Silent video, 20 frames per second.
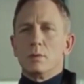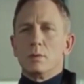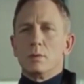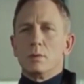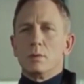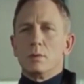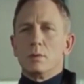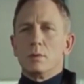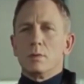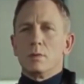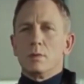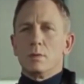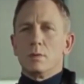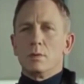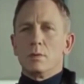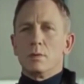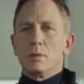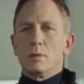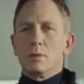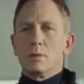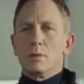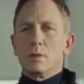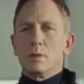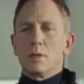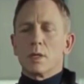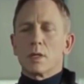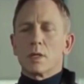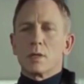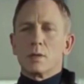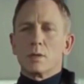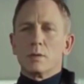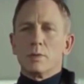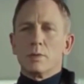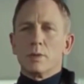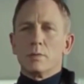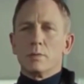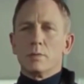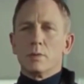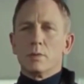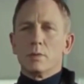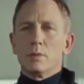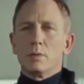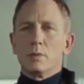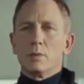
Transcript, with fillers: And why is that? I kill people.